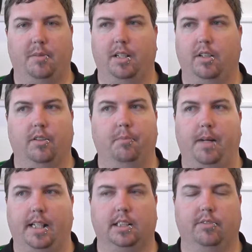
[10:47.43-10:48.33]
but not
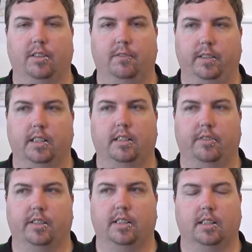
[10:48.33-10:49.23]
massive obvious
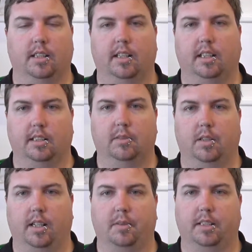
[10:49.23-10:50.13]
differences like
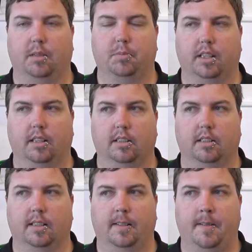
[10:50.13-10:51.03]
with some cichlids.